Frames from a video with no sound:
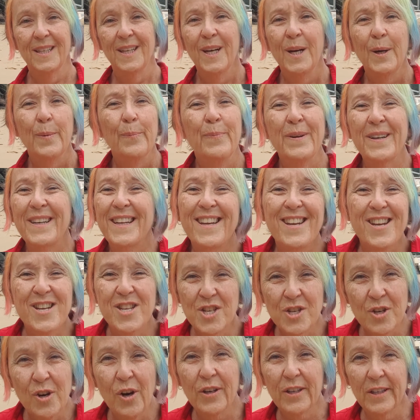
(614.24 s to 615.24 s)
But it is
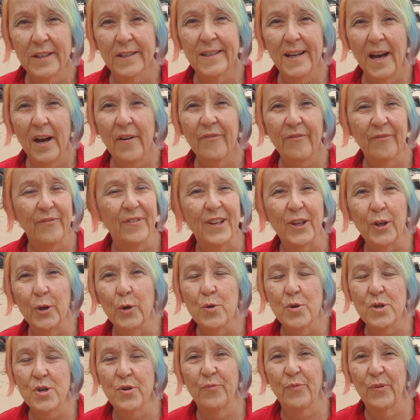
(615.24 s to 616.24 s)
not enough for you
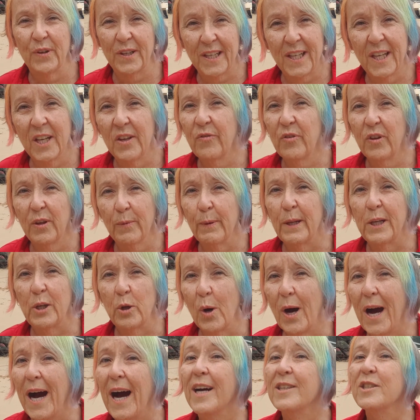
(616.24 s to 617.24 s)
to forgive him in
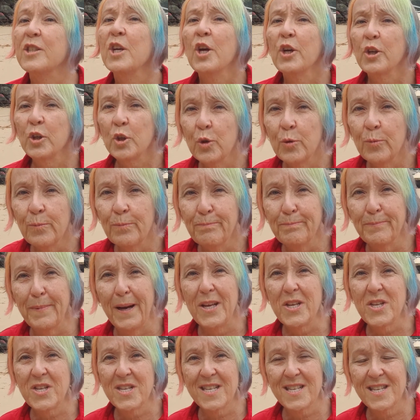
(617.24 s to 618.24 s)
your heart. You
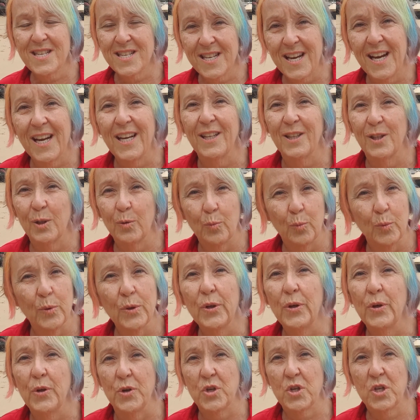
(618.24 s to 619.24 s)
must say the
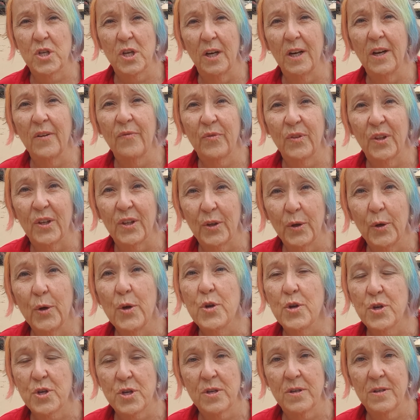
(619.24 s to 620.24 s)
words to lift the
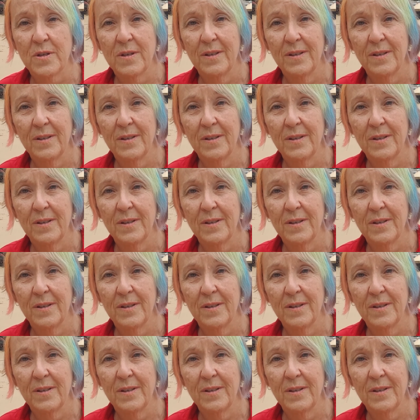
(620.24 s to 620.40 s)
curses.